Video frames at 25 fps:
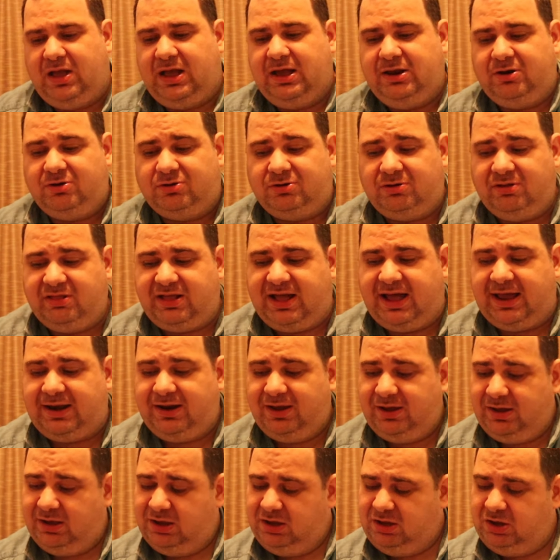and all that.
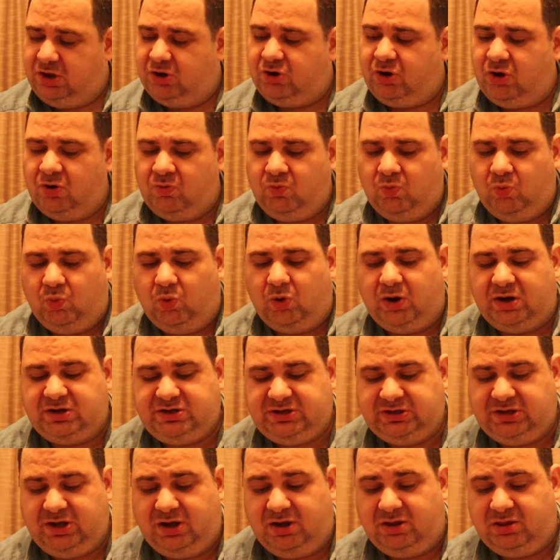And you don't want
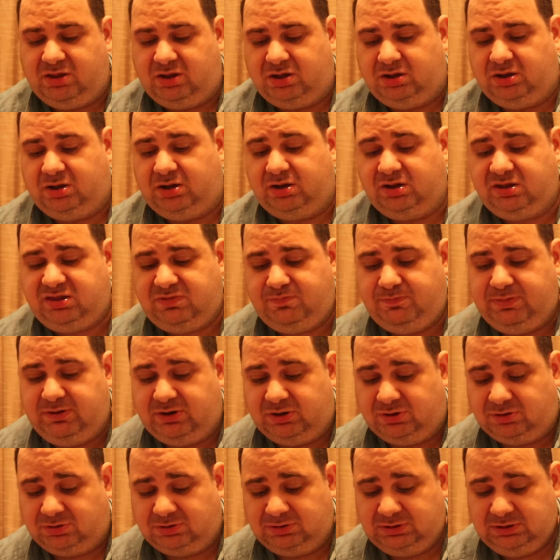to go to the
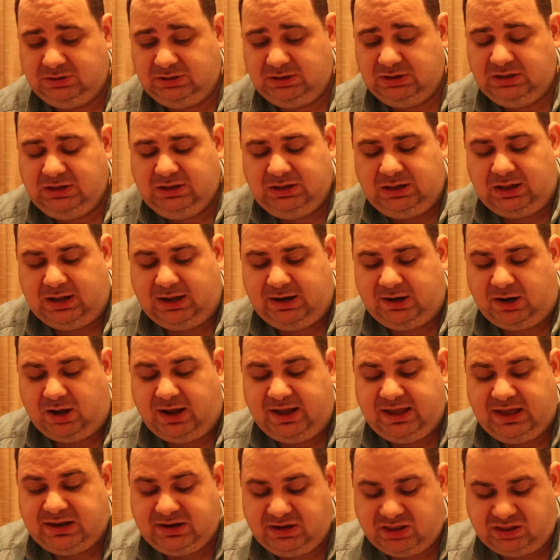hospital. And
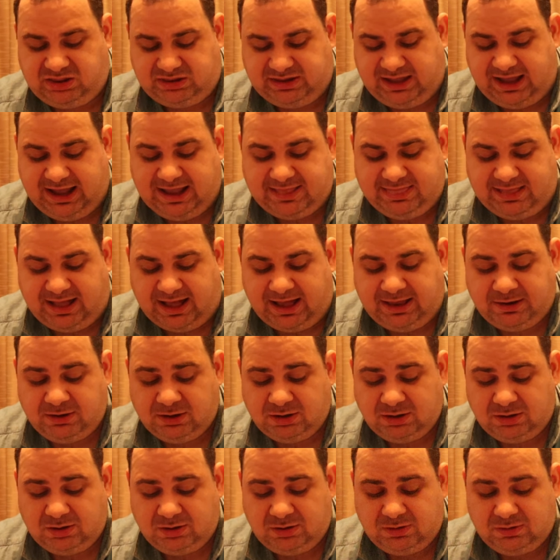I understand that.
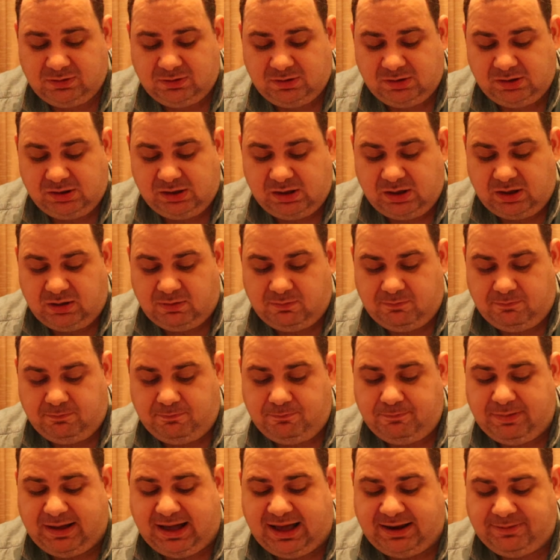
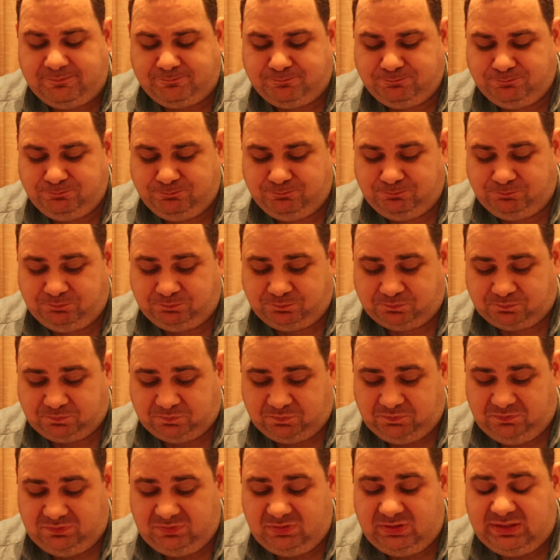But
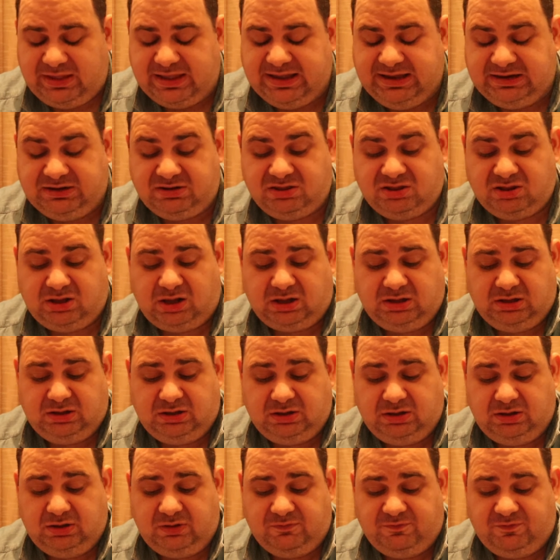it's
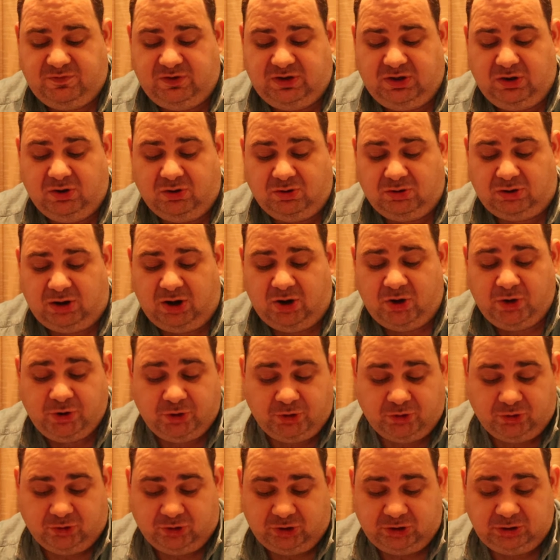for your own
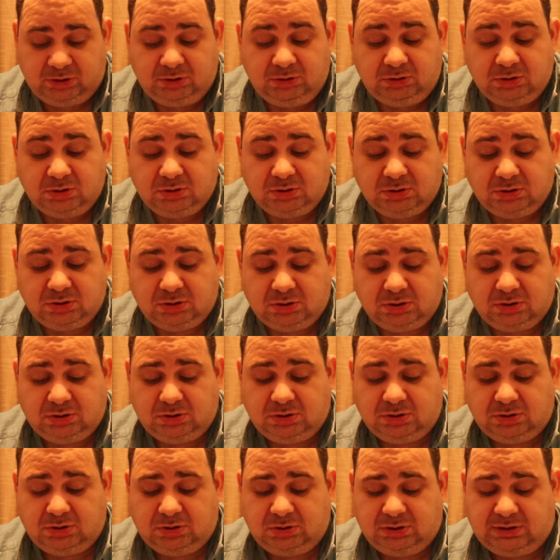good.
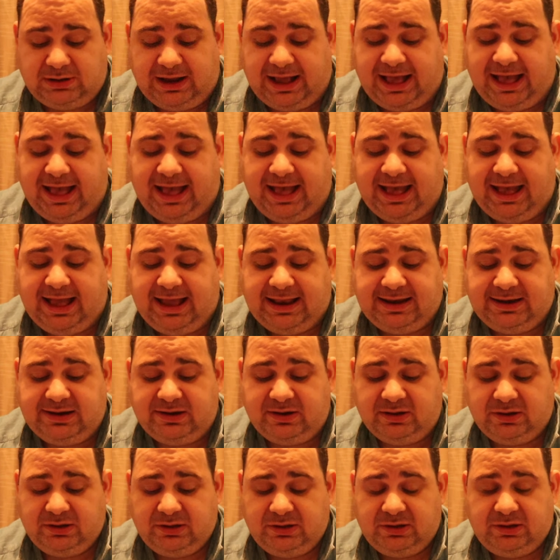
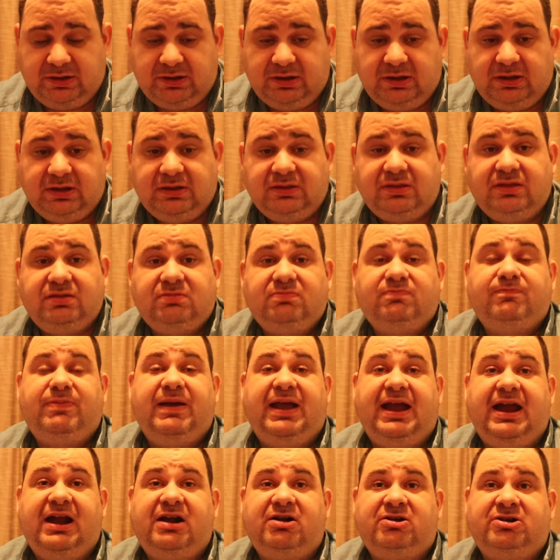And
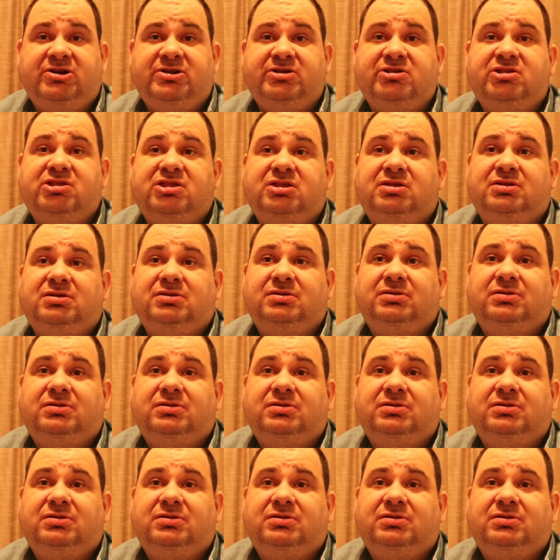parents,